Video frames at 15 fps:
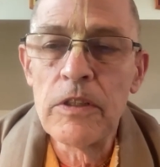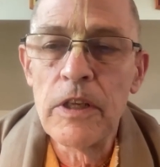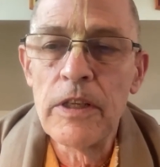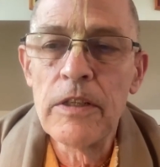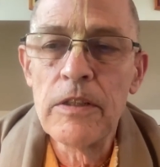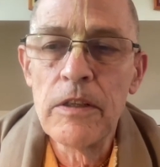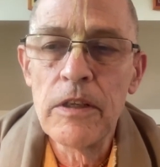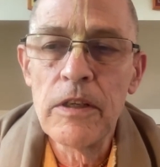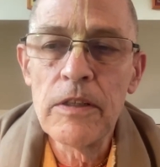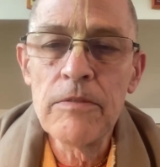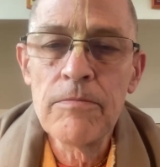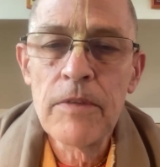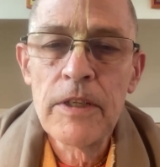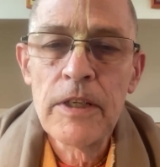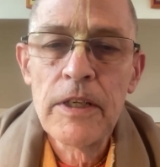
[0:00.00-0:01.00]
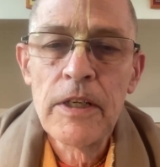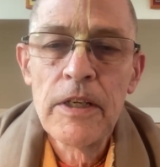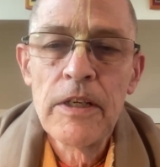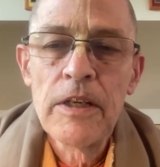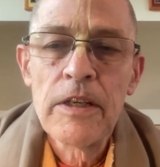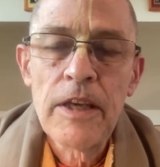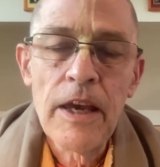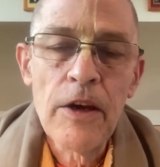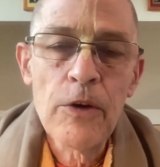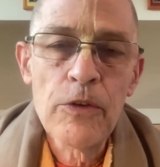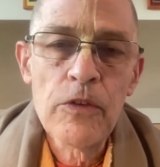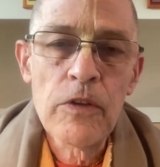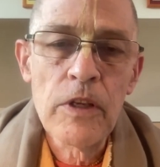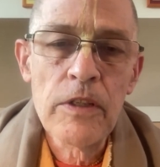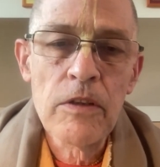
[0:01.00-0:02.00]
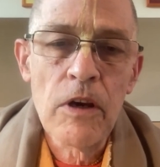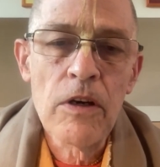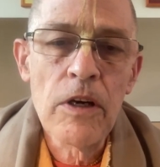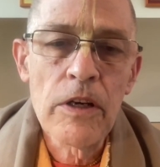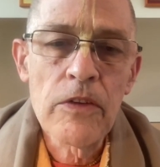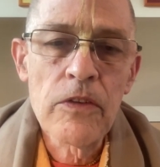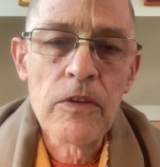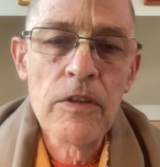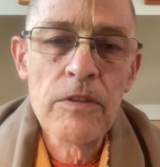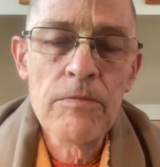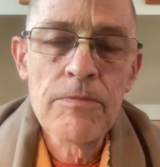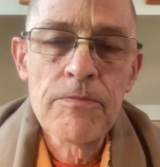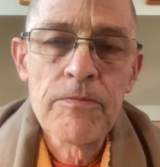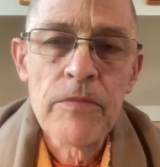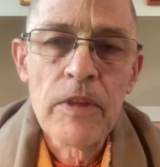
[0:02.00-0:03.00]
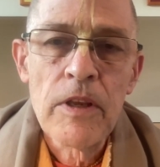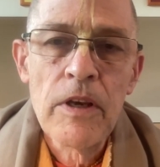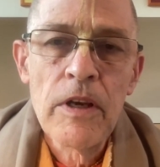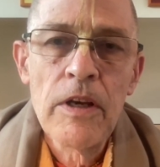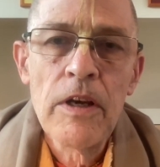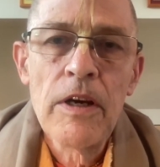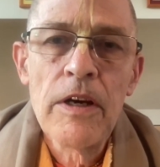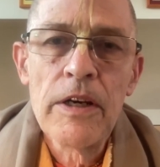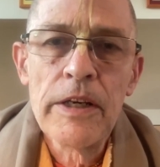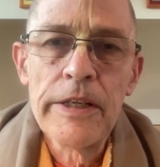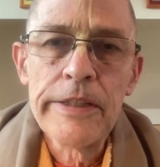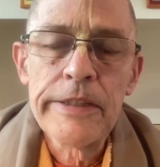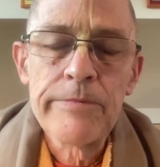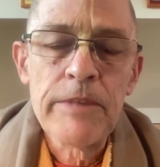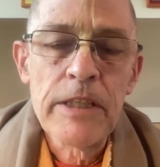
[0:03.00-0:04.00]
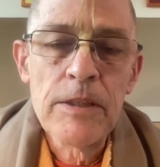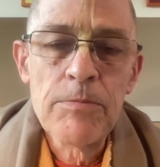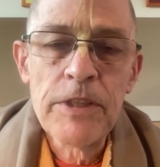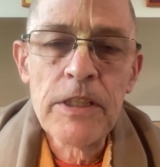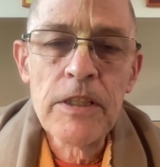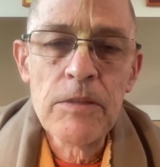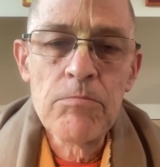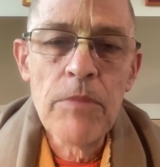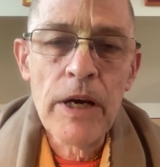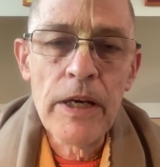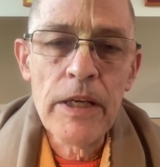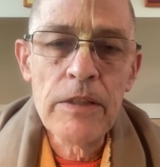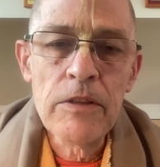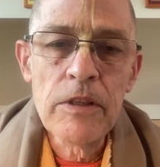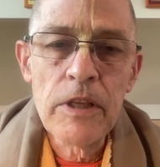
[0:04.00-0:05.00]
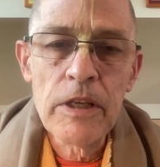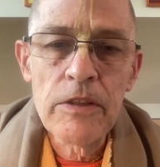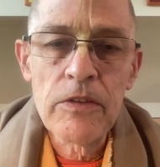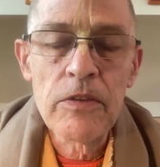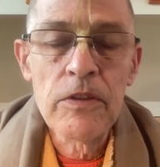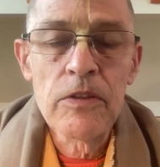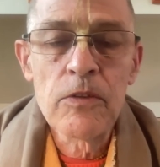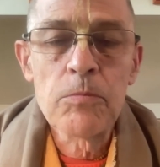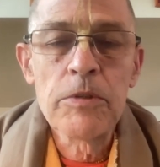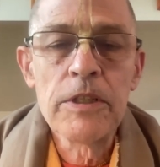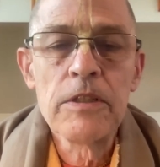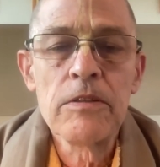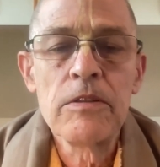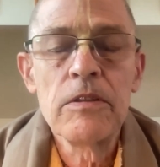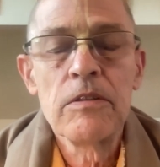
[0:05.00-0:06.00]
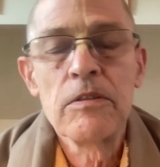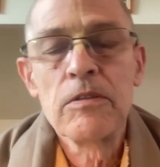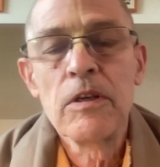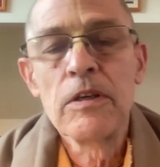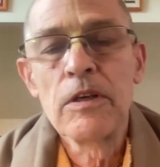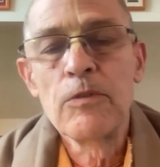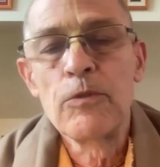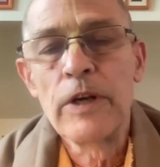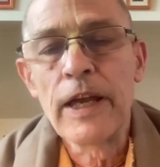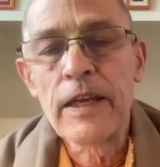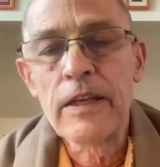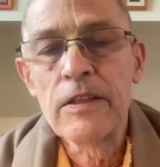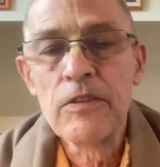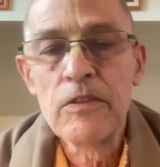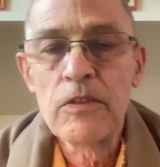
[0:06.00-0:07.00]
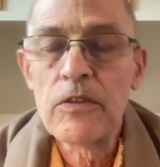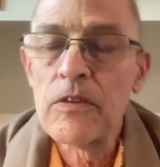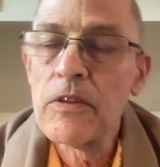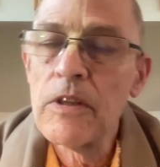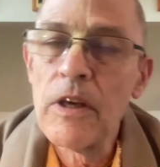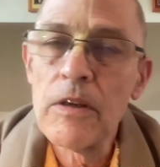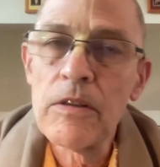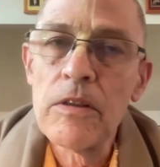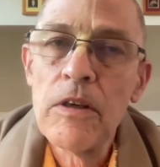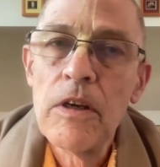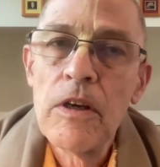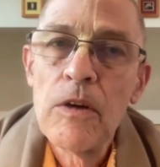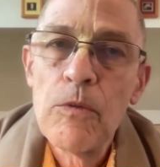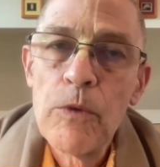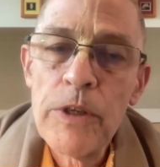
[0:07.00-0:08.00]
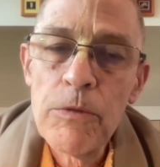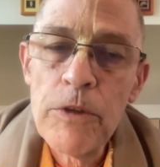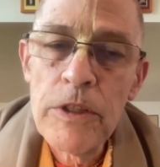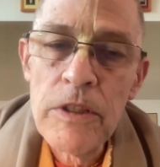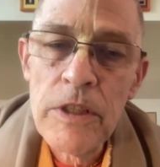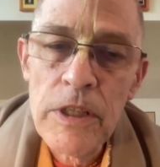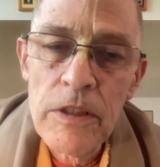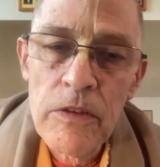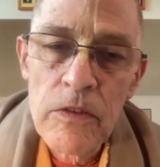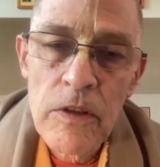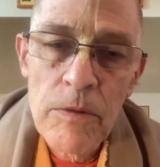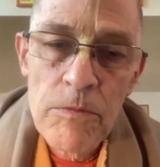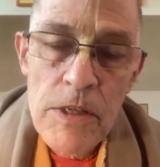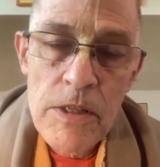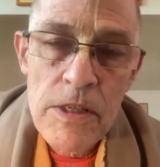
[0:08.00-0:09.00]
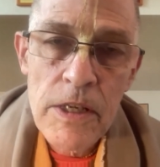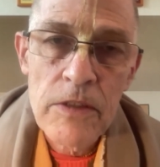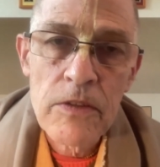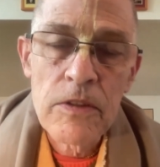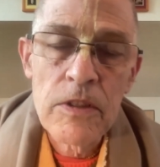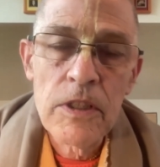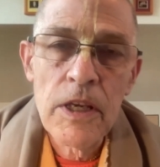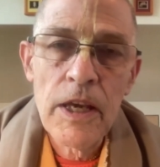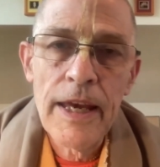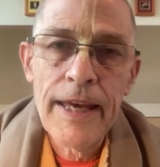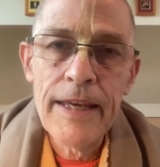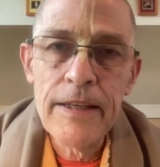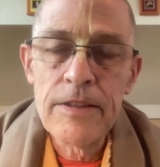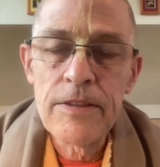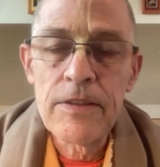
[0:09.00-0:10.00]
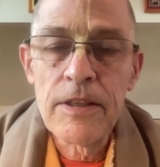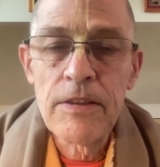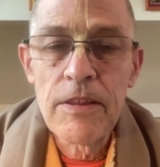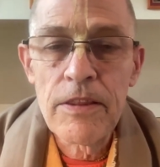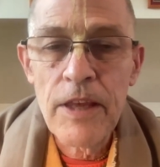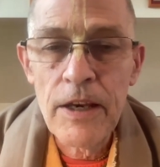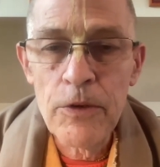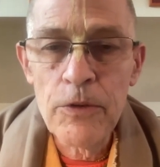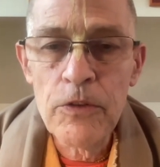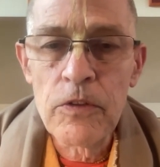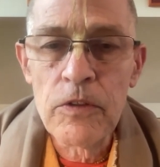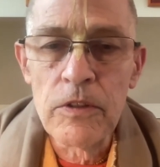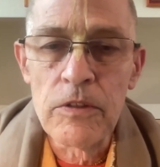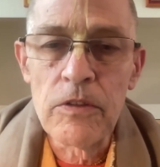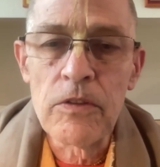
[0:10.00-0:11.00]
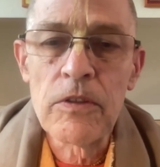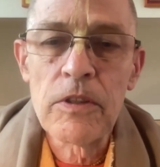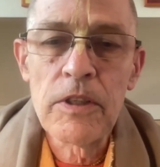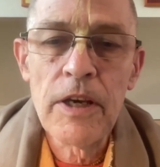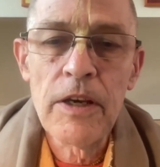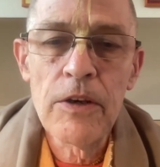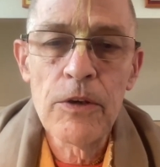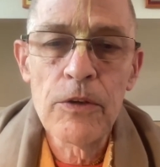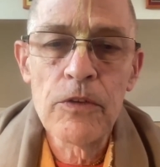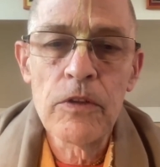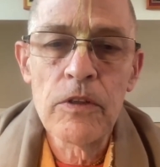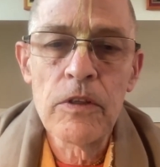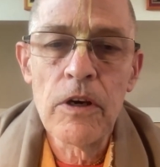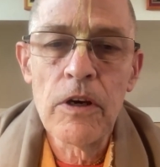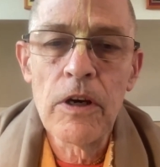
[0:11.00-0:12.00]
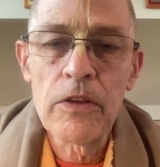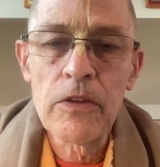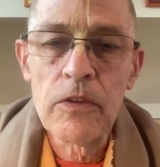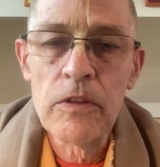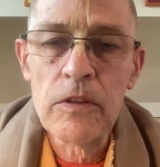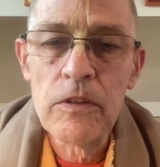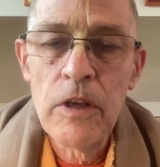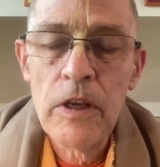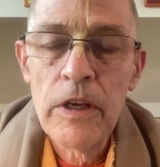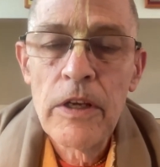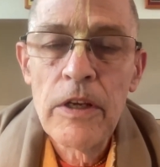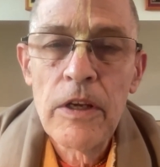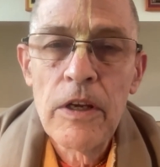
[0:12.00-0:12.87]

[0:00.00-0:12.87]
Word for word: in India, cows and oxen, uh, keeping in mind that it's been uh, reckoned that we would need some 68,000 cows and oxen